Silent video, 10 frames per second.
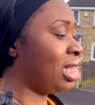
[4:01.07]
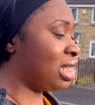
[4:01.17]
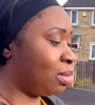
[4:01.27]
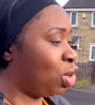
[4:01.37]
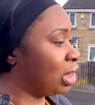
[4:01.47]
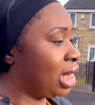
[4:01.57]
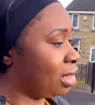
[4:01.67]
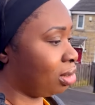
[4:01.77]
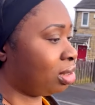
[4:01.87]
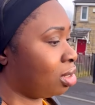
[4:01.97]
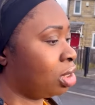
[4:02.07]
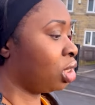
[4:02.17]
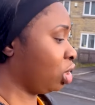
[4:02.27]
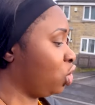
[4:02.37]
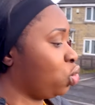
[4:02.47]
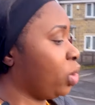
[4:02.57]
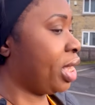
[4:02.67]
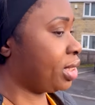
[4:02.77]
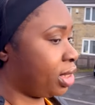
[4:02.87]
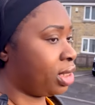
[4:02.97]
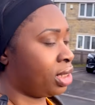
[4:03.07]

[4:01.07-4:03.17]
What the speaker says: more than 2 years.